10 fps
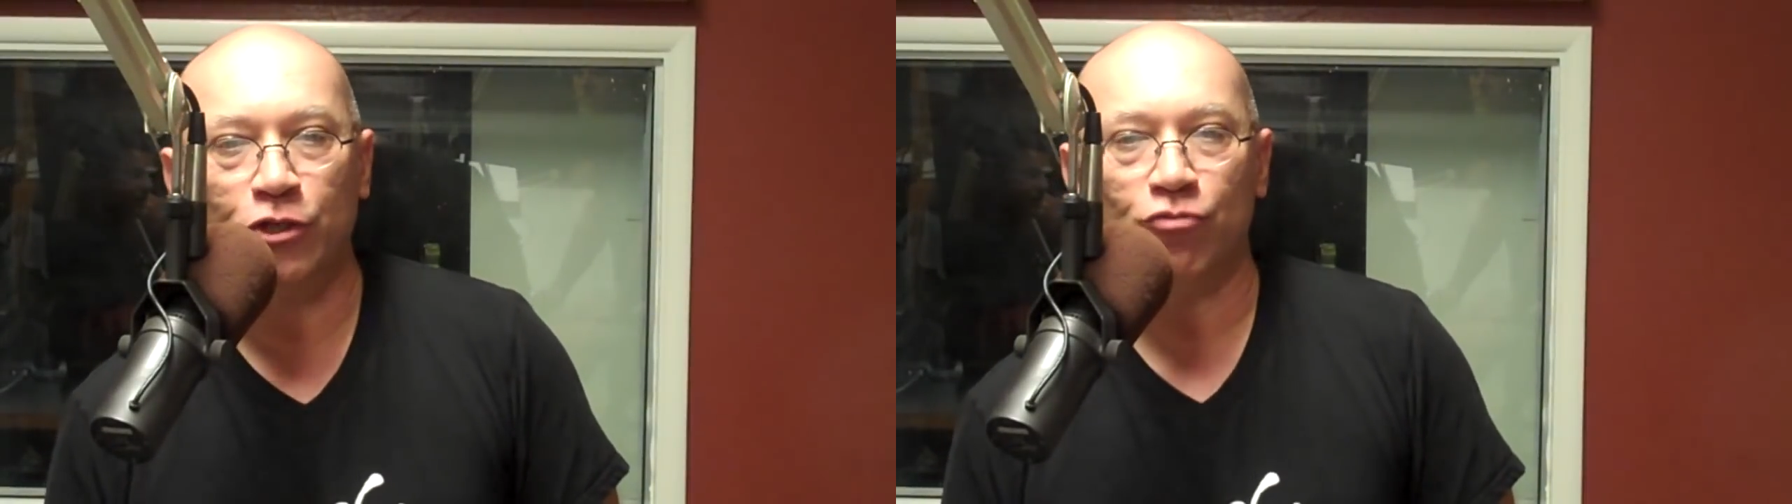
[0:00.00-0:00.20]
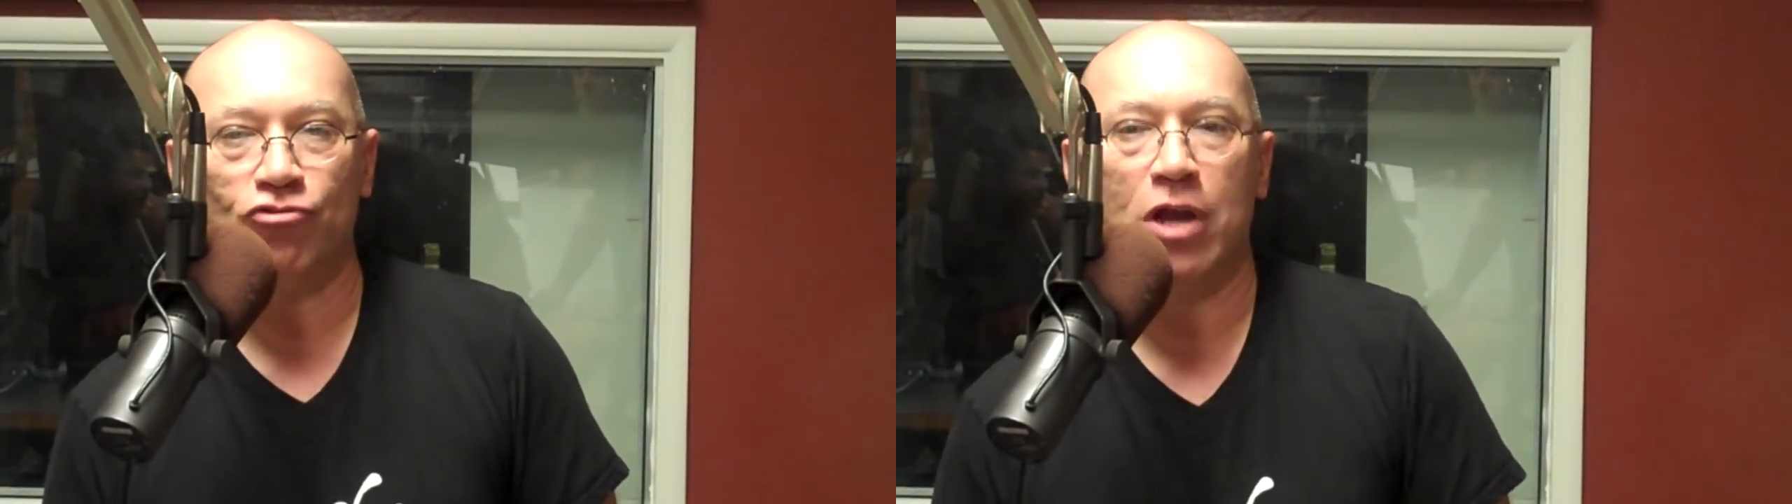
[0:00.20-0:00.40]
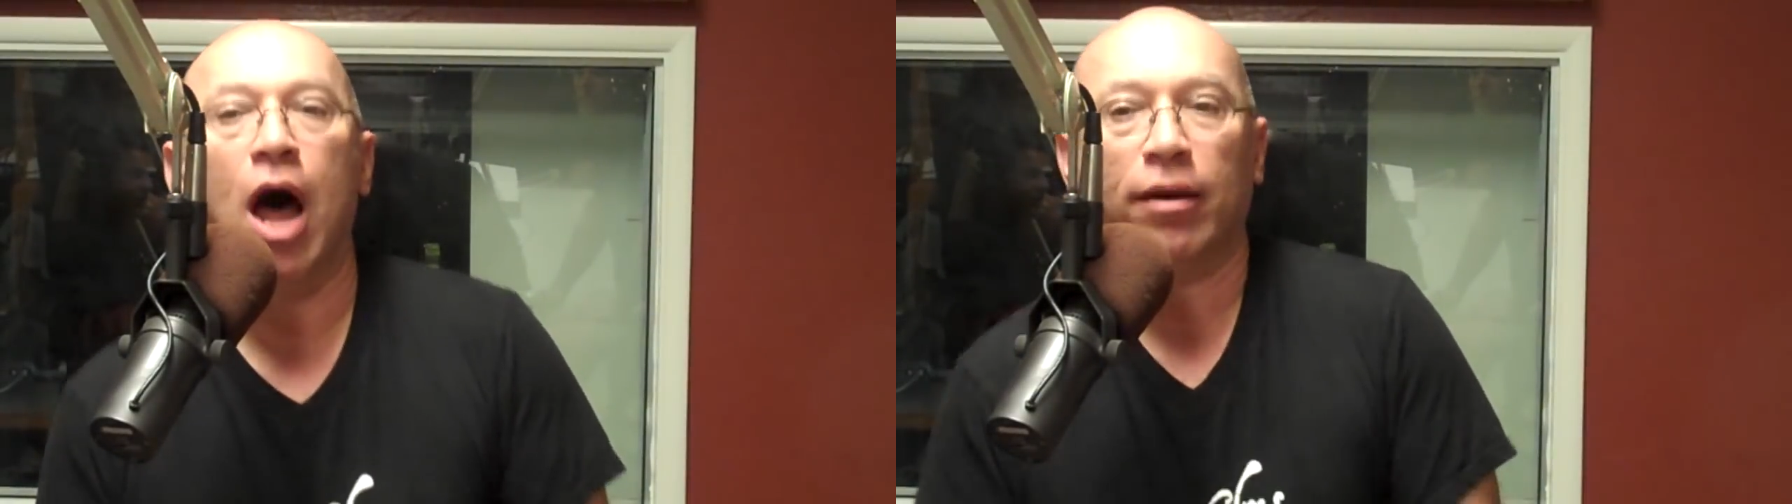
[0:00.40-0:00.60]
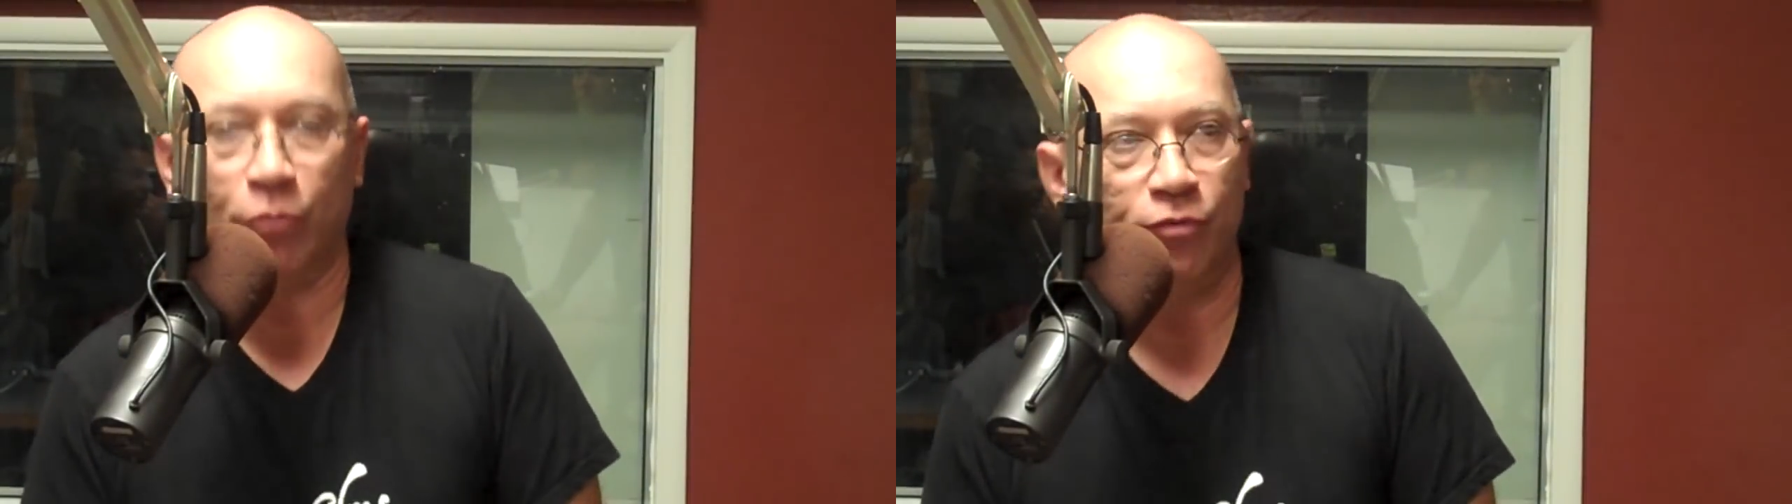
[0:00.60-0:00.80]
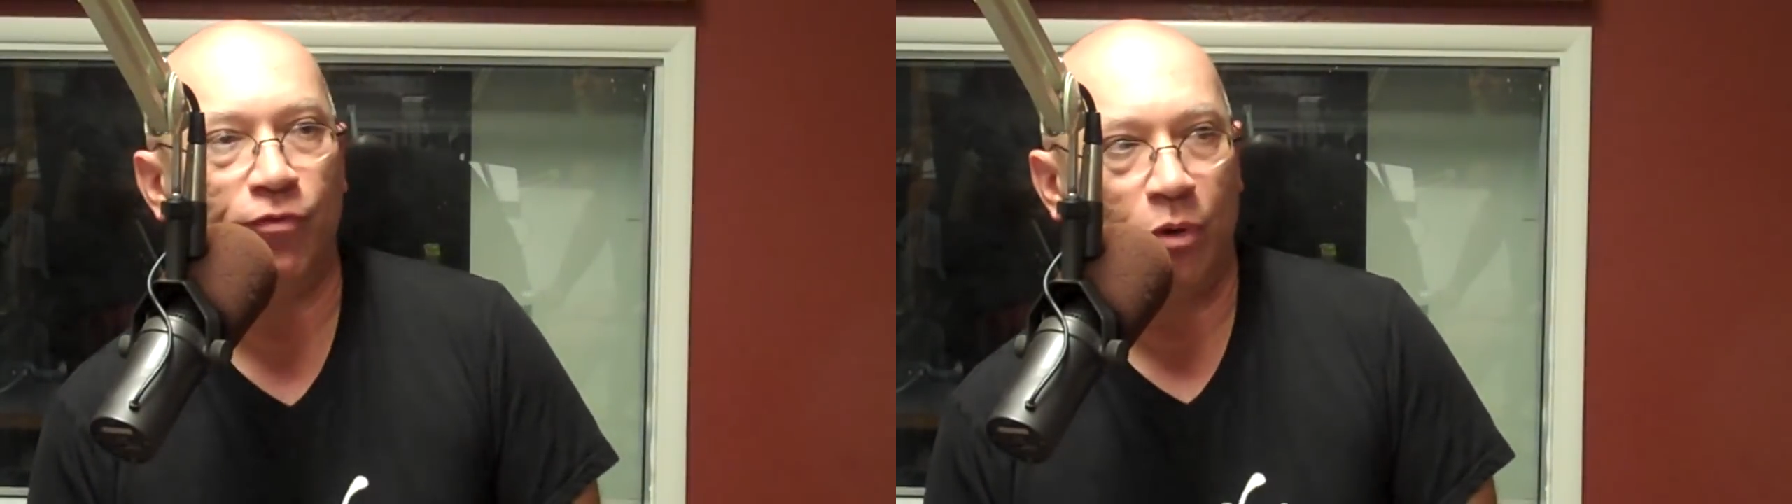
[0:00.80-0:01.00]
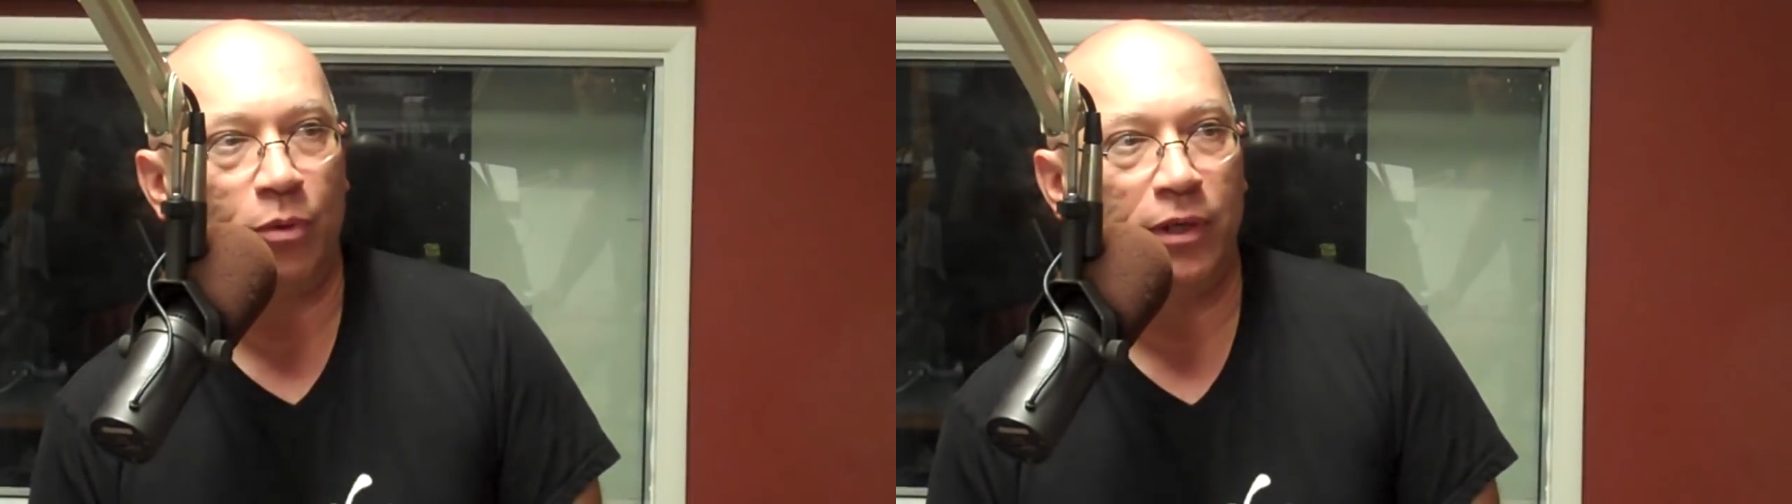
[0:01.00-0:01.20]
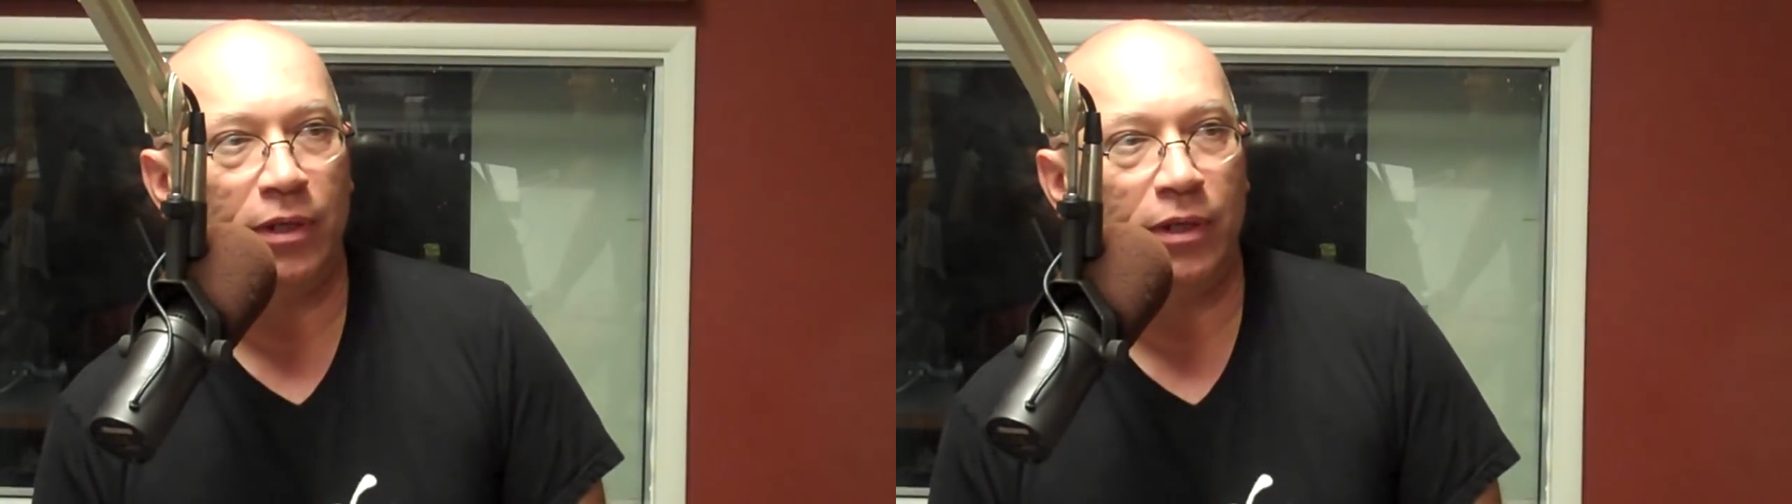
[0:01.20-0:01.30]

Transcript: to not move forward.